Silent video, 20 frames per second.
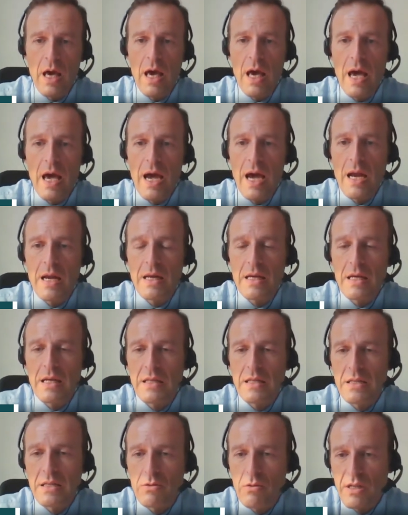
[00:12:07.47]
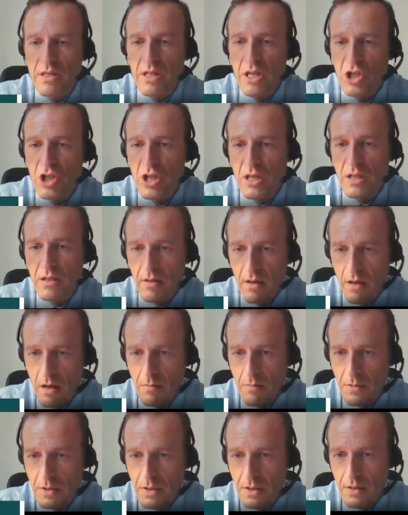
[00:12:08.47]
And in strategic
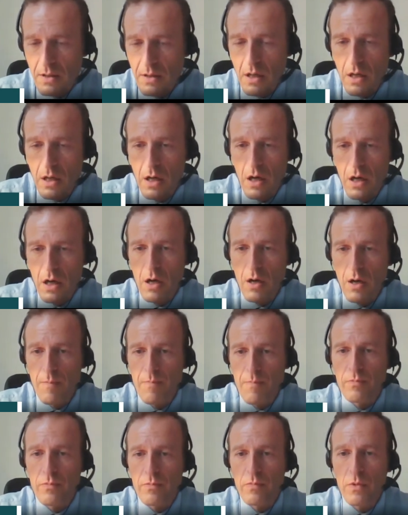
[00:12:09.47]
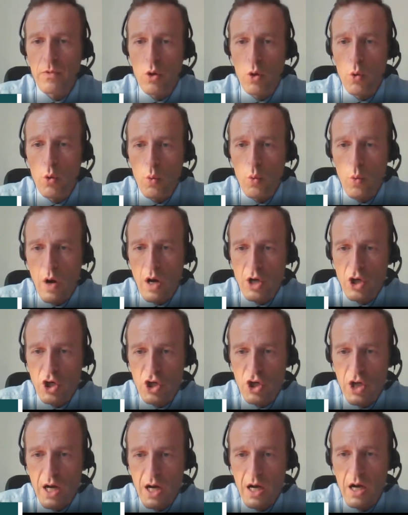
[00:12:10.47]
terms,
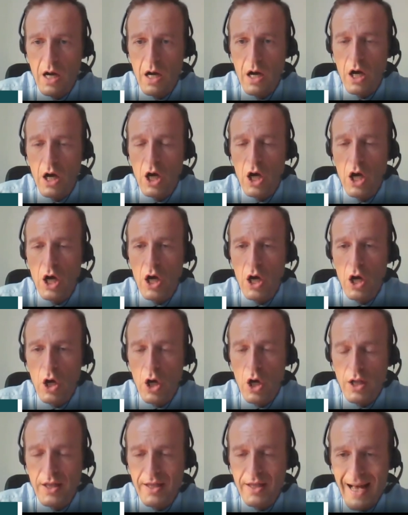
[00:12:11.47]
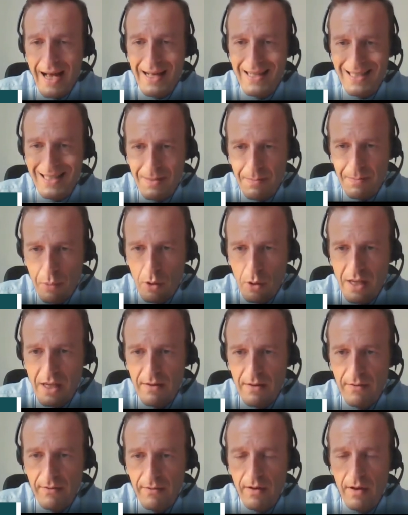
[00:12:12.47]
Russia does
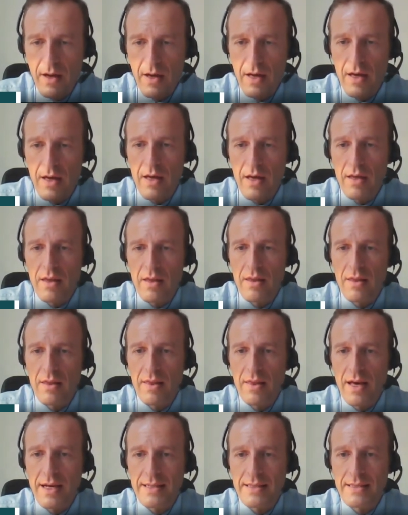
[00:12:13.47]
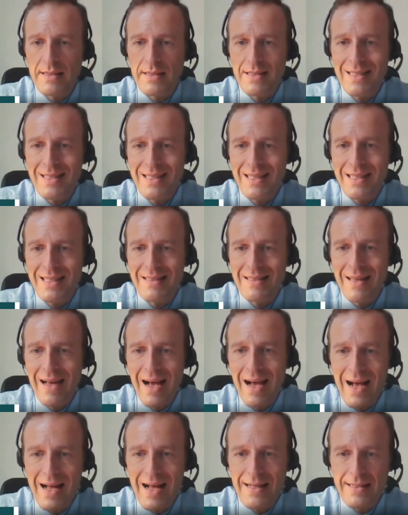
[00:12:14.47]
believe that it
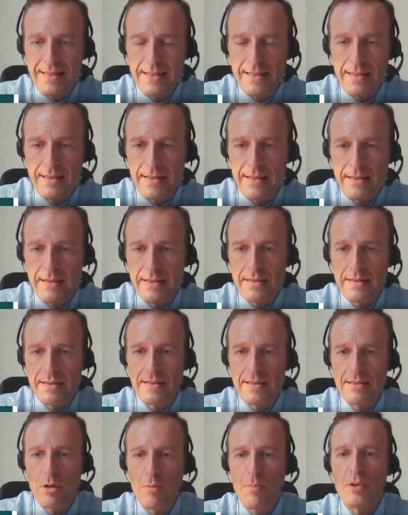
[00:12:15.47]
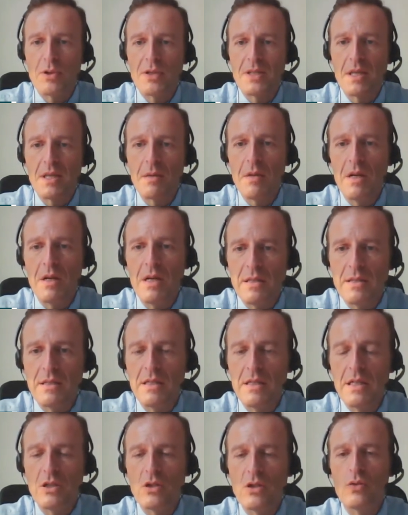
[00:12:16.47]
has the
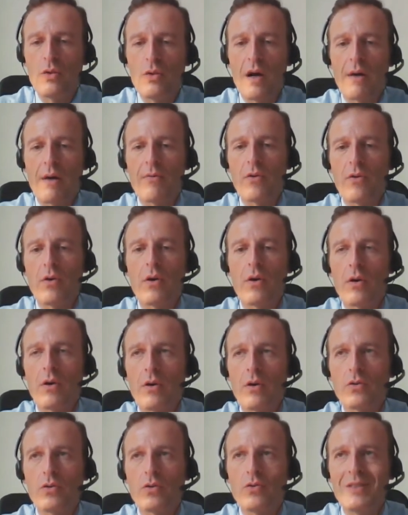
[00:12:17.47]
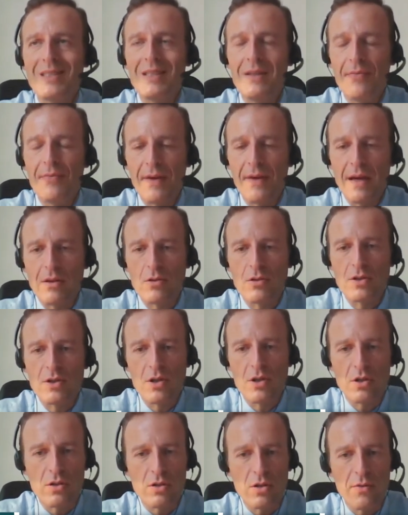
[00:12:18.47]
possibility to defend a
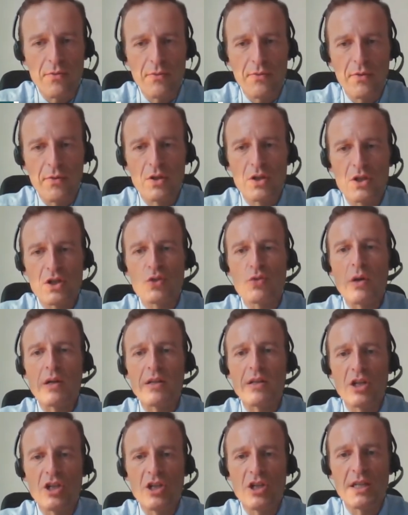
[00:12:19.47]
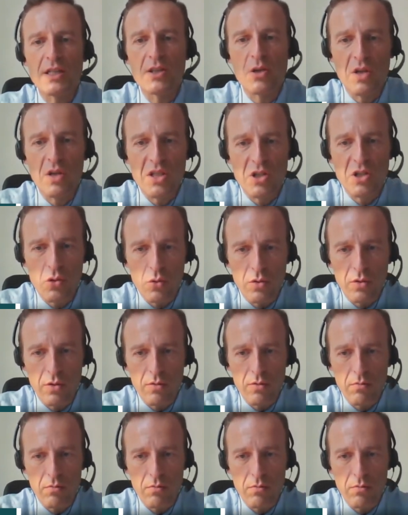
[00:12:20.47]
sort of strategic solitude.